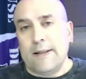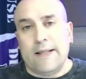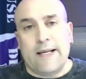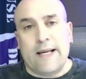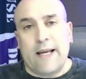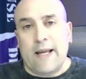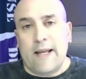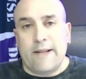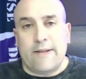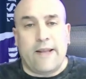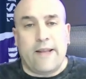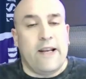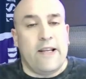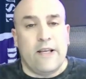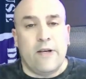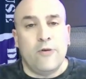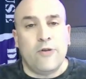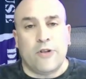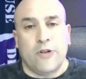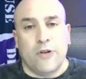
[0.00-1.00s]
it
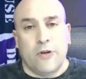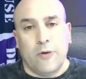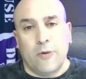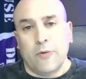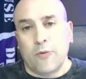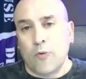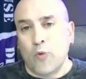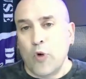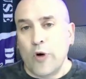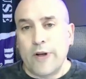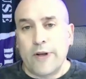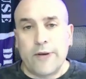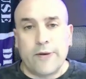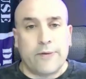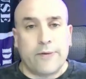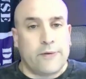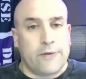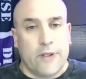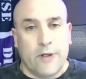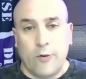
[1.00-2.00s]
used to when
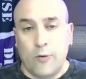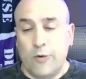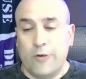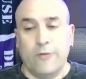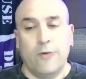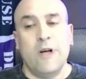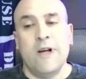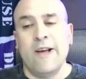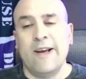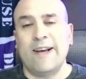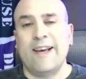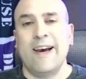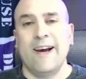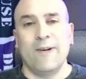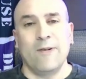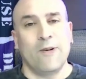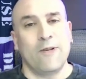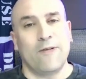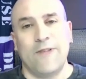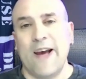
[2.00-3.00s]

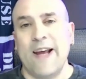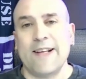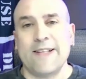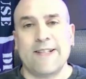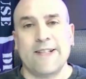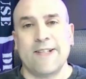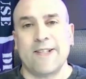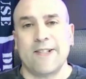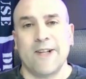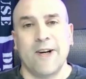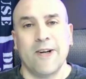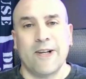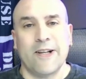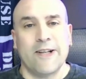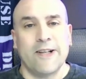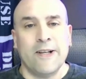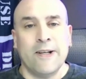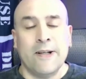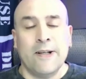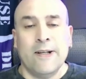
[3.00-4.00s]
fantasy
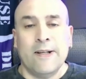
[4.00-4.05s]
started